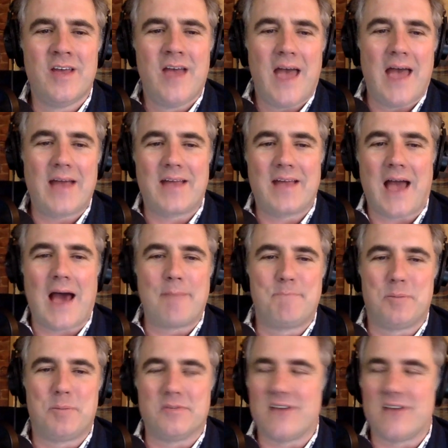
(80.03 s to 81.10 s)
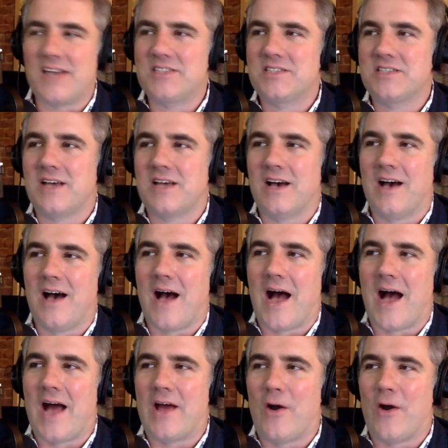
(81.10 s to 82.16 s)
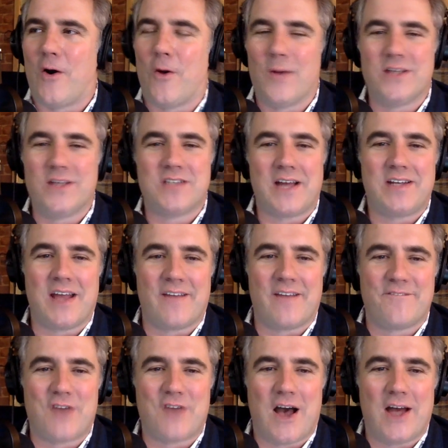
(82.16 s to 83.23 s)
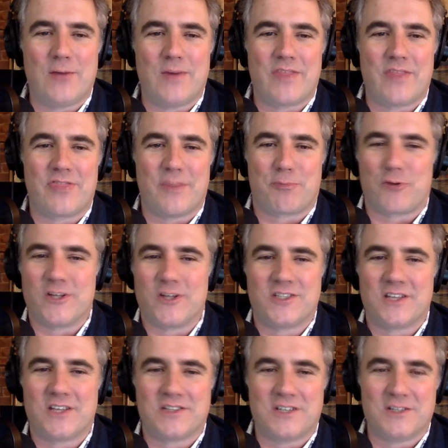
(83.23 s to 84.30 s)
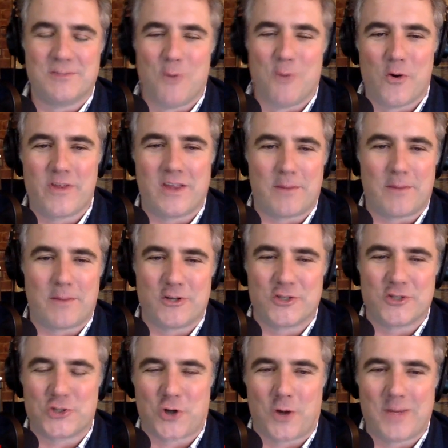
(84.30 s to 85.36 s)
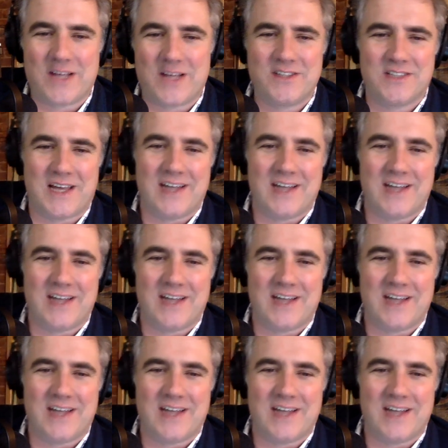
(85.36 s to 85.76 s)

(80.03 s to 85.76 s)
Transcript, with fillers: And God bless, uh, I always identified with the princesses more than the Prince Charmings.